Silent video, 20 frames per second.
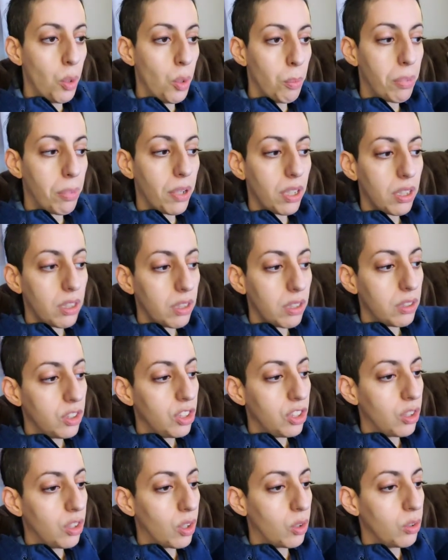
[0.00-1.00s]
But you
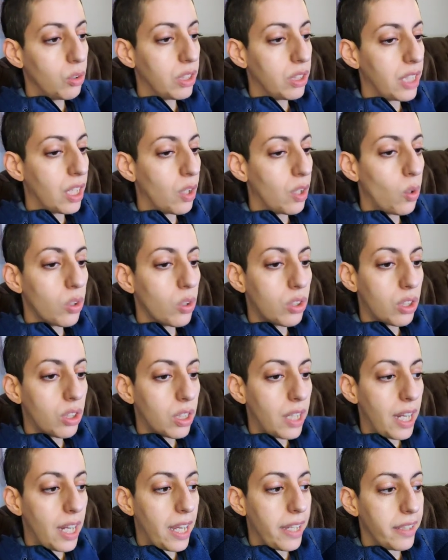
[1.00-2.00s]
know, you get older,
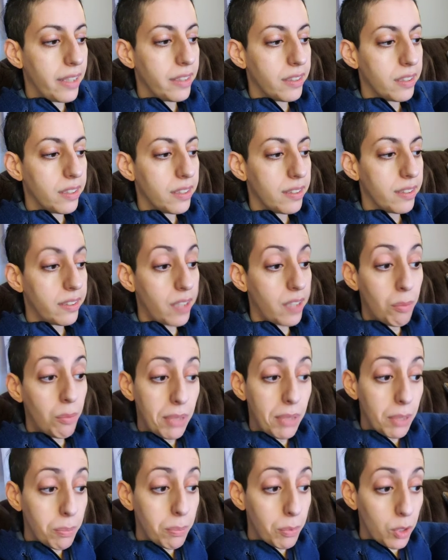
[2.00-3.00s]
and some
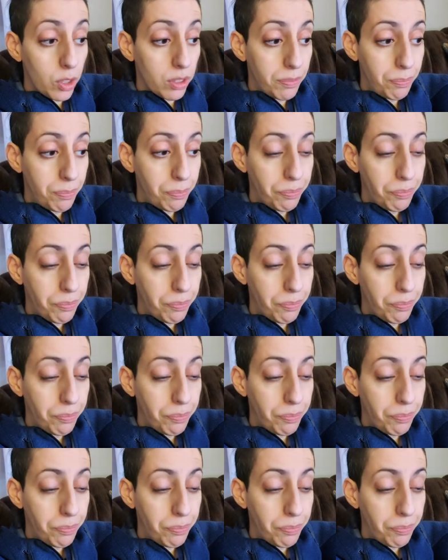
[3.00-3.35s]
people